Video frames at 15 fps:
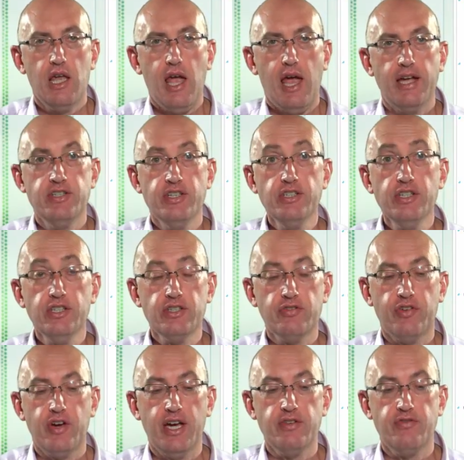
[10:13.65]
And in the
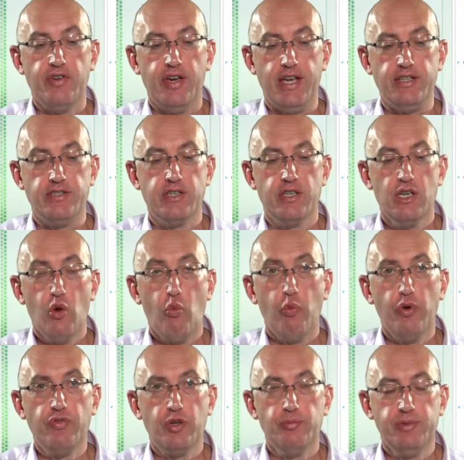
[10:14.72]
define phase,
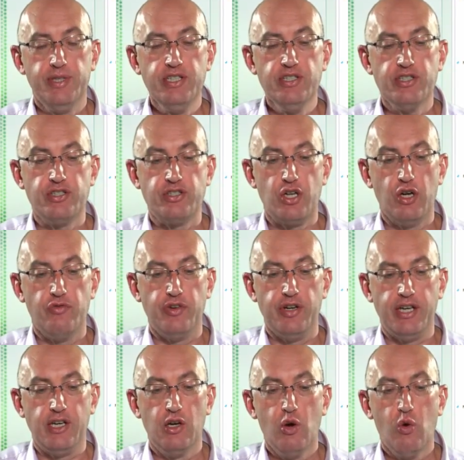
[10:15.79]
we've completed
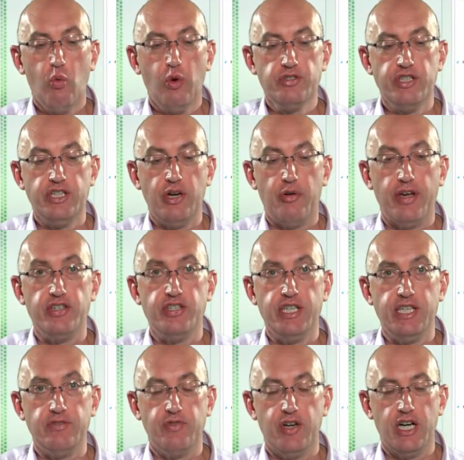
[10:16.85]
discovering what's in our IT
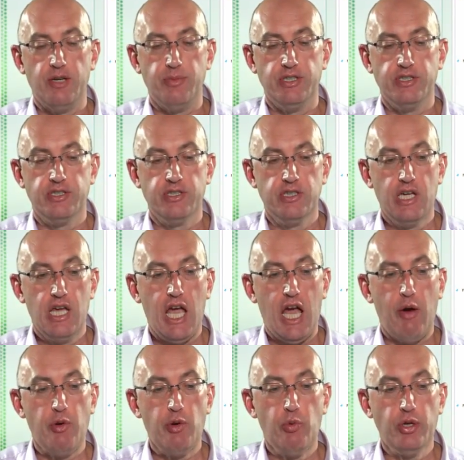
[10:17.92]
environment,
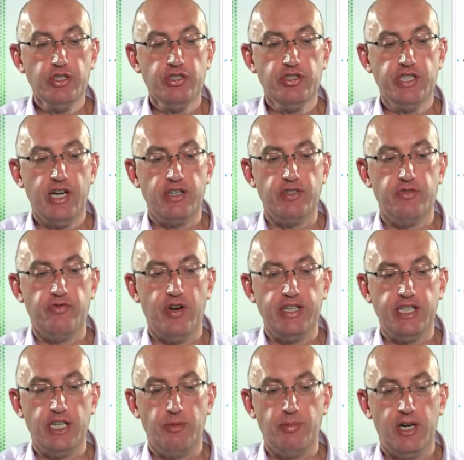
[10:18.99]
and we want to start
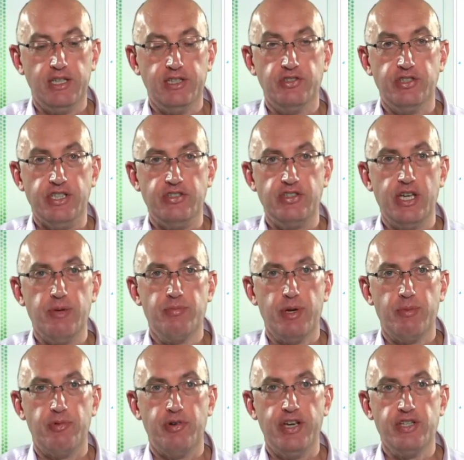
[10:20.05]
defining our policies in
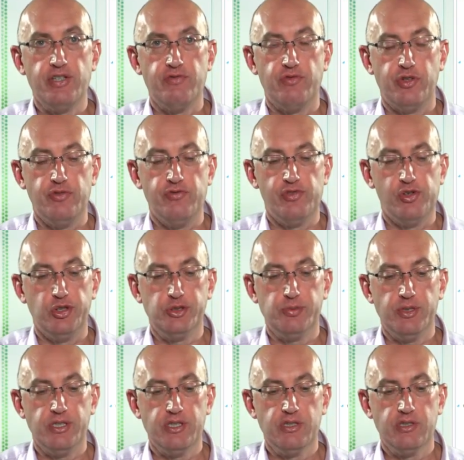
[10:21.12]
preparation for
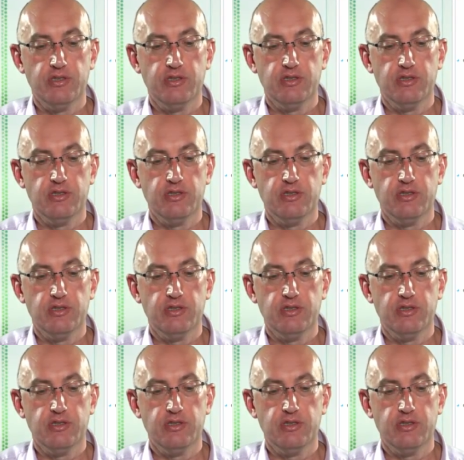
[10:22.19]
enforcement.